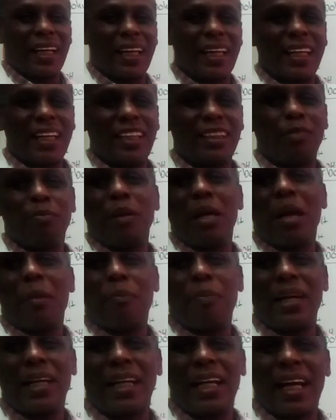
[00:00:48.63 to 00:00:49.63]
it may
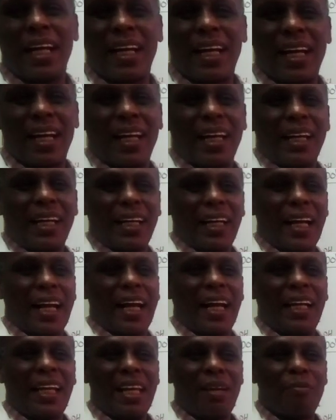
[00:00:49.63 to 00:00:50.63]
appear like a
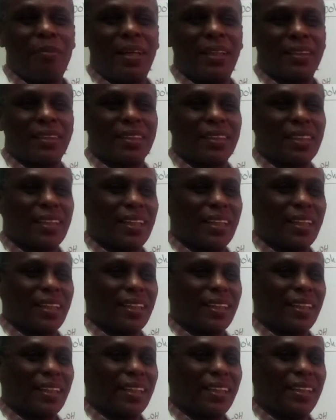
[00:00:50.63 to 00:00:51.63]
layman's
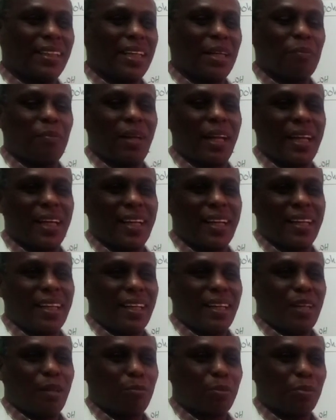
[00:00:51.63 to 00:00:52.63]
name, like
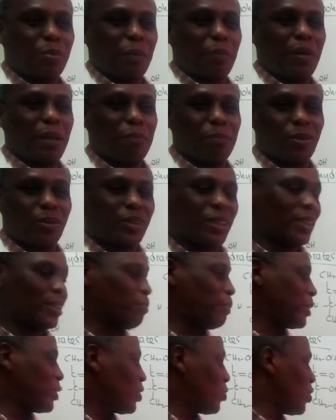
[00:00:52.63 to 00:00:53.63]
probably proteins,
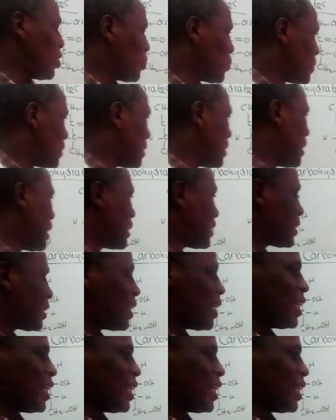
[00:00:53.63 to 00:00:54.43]
but you're going to see that